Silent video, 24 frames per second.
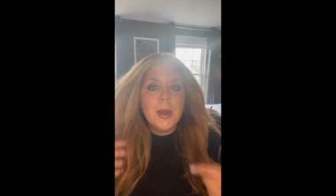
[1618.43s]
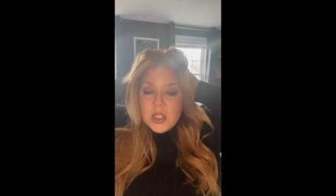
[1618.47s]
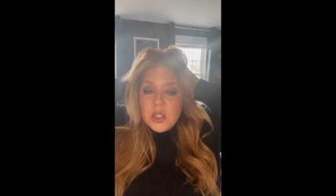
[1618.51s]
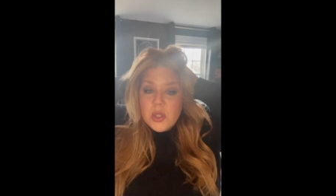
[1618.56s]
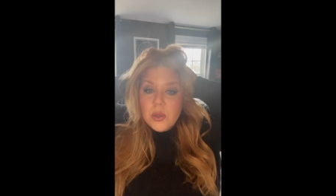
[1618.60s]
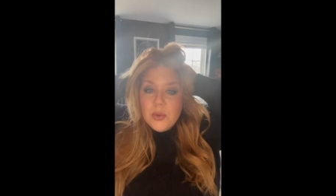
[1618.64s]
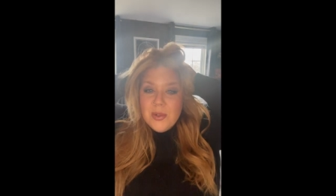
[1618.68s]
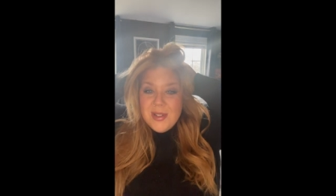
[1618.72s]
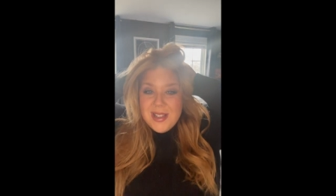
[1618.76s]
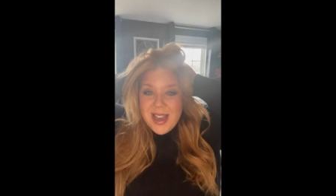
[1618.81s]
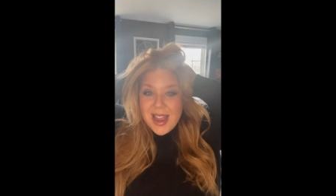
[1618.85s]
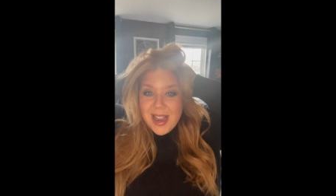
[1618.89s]
So
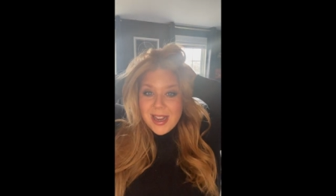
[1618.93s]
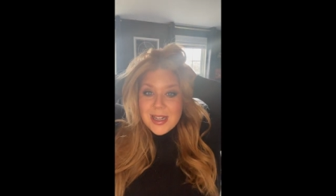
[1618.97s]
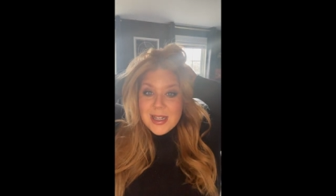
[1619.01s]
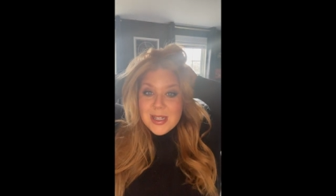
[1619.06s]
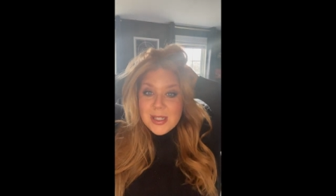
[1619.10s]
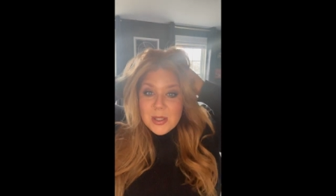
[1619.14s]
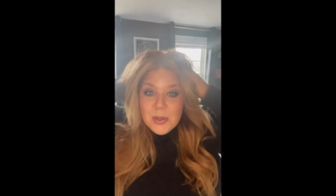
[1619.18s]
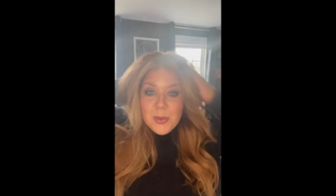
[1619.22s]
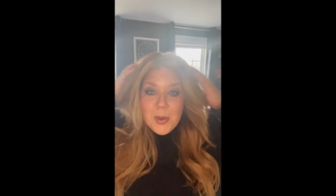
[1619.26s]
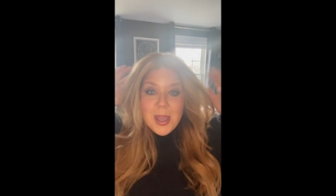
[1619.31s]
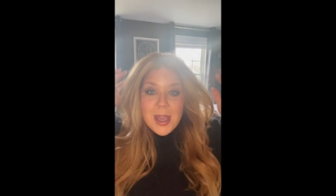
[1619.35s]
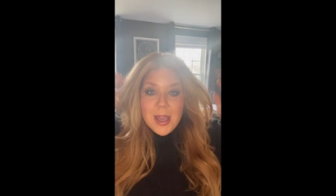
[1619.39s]

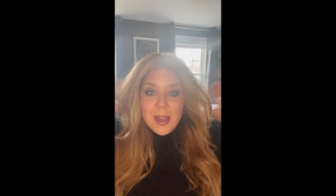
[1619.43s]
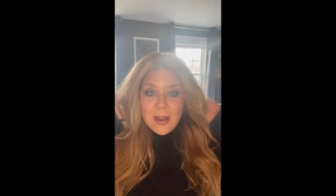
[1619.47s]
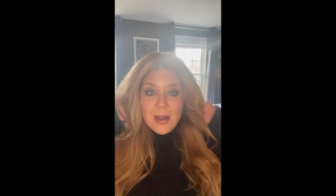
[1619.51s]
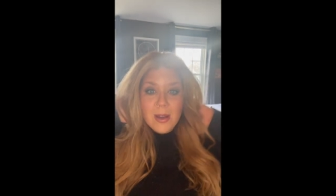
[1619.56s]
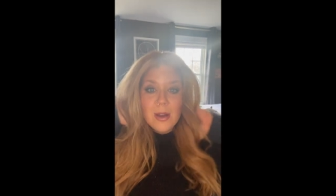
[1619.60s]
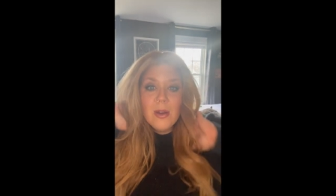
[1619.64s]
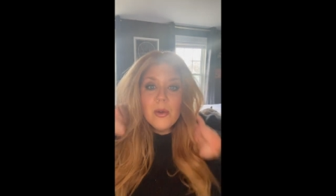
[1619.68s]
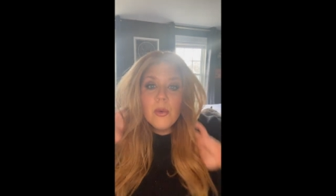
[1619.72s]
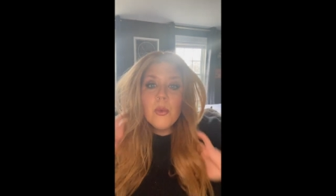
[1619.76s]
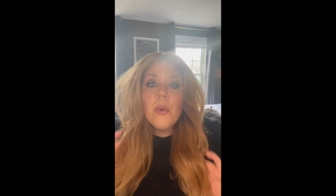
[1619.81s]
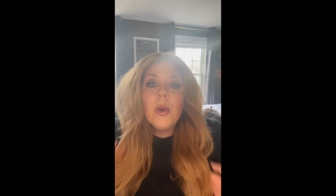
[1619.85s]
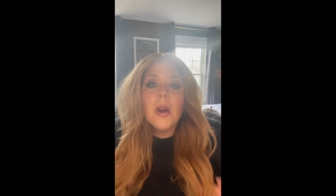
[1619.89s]
next week
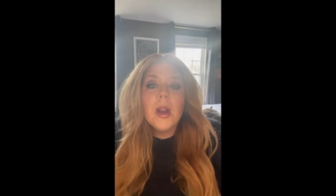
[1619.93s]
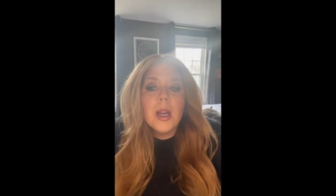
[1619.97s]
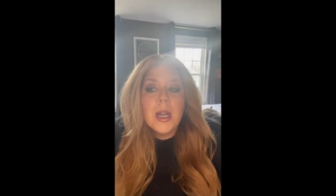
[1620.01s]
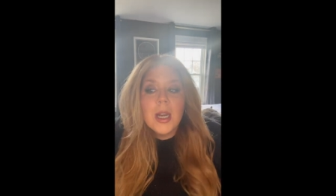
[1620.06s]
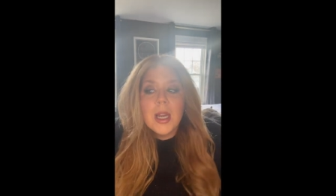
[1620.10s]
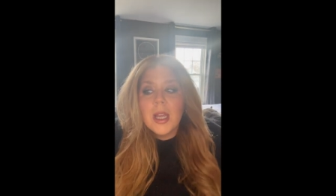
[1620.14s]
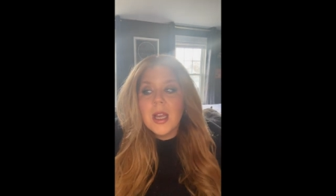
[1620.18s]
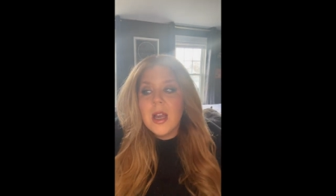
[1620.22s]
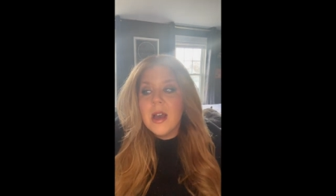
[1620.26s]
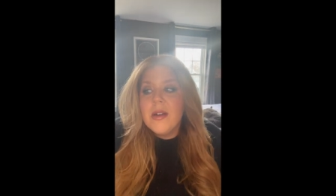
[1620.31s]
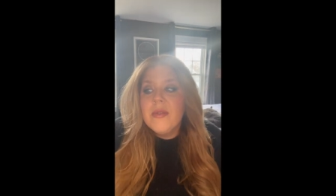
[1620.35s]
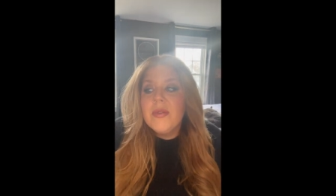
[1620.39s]
we're gonna
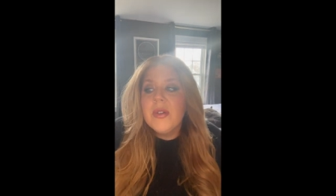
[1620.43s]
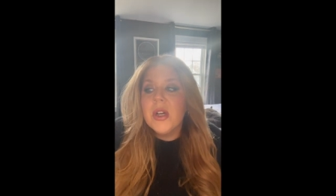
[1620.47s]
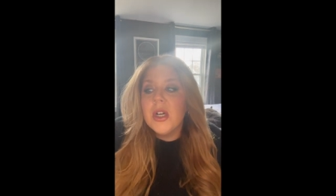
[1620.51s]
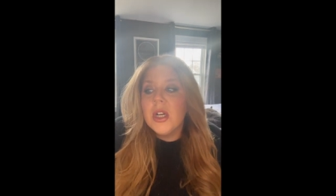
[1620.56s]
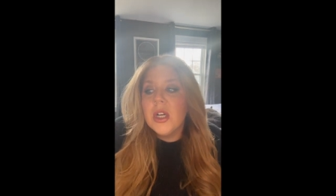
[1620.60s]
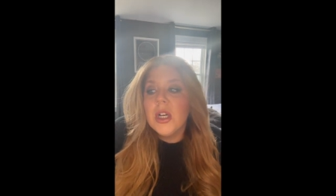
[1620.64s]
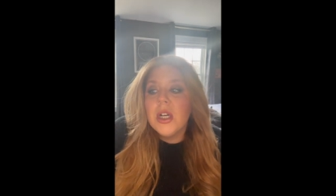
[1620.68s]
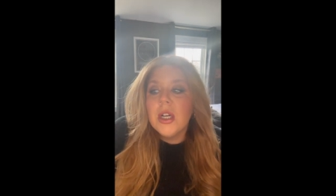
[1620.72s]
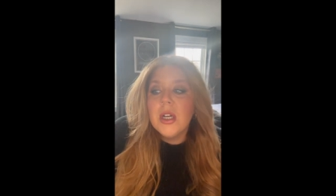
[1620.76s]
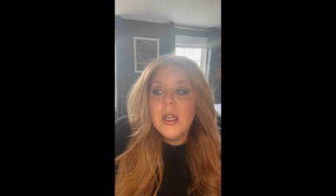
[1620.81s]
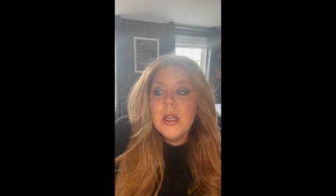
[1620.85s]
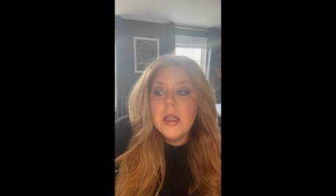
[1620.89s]

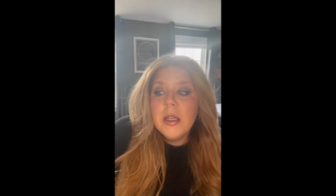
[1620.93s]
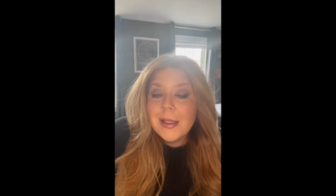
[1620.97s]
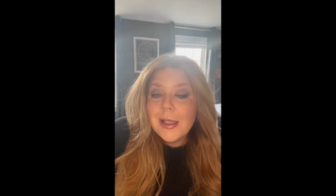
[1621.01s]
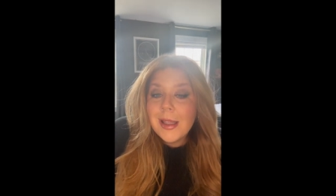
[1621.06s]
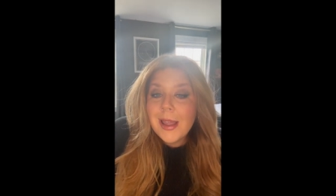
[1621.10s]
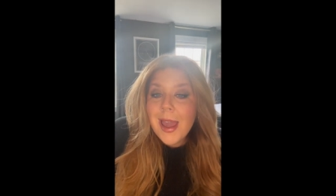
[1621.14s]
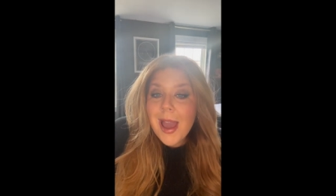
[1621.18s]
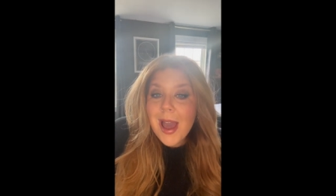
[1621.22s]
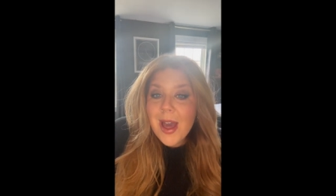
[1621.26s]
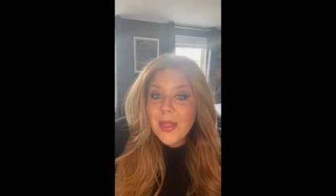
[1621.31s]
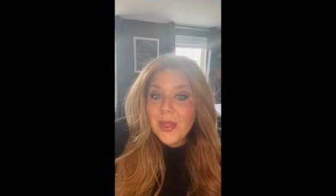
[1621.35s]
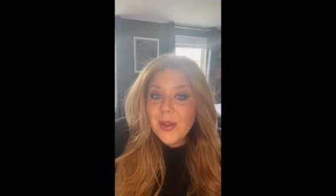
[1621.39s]
cover
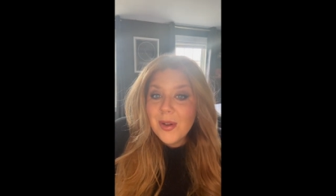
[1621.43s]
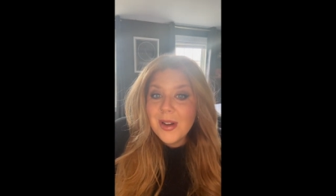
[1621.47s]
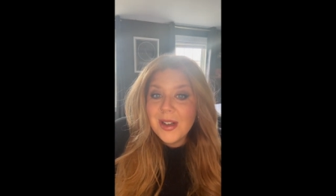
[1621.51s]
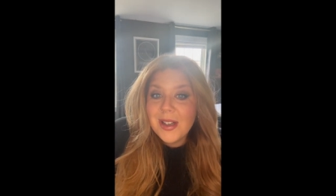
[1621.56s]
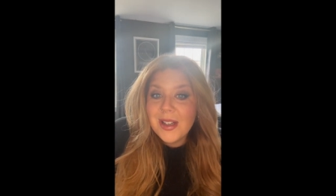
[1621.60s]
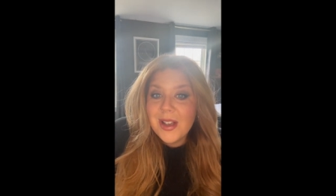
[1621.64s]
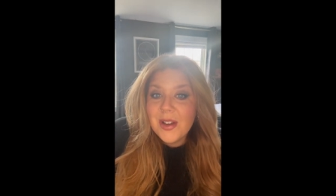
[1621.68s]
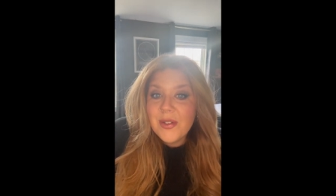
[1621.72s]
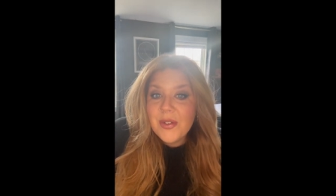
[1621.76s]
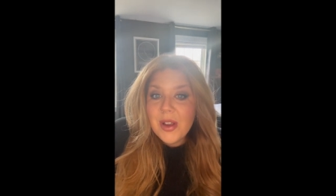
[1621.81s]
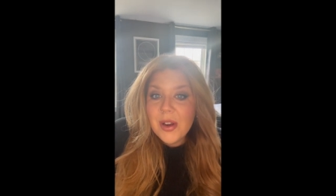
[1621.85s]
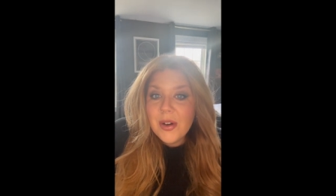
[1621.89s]
Catherine
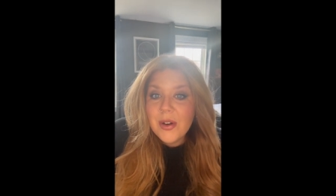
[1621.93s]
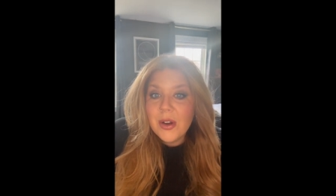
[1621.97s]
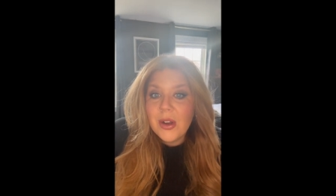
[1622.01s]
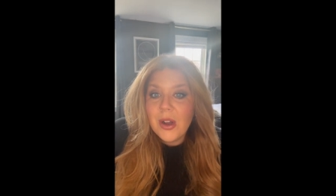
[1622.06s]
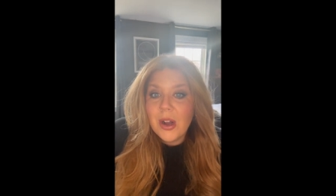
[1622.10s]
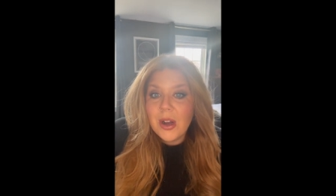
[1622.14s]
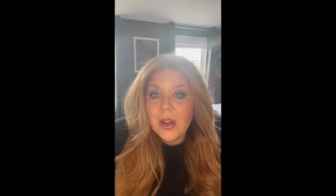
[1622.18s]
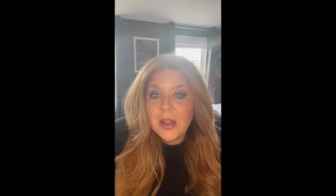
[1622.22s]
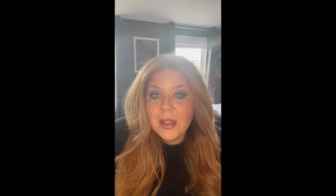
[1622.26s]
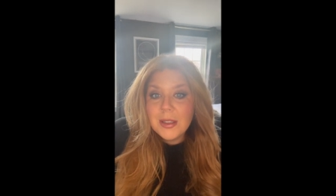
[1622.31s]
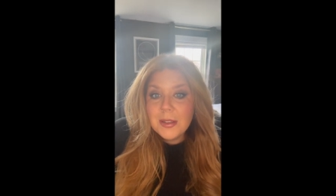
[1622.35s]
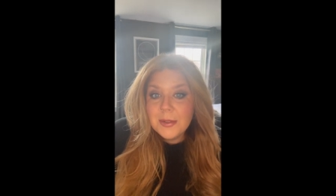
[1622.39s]
of
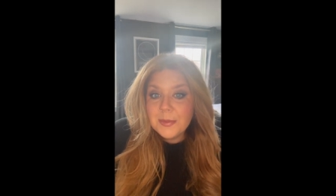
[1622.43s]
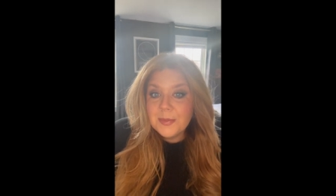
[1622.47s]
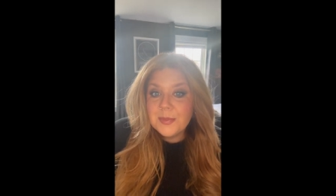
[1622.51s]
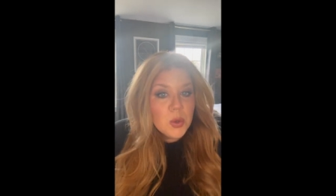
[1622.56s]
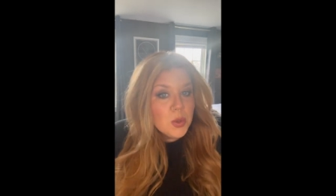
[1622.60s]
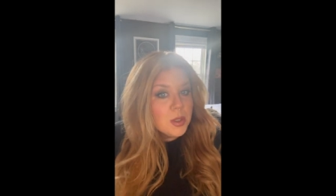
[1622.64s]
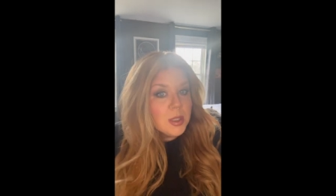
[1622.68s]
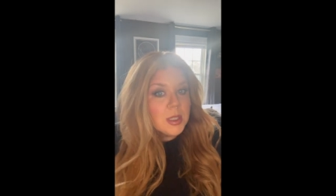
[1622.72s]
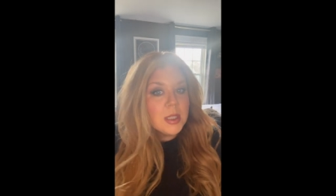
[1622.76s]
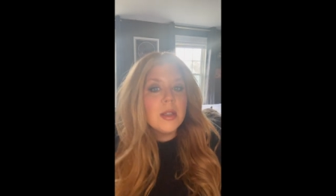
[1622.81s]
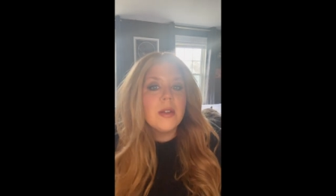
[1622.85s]
Aragon, who's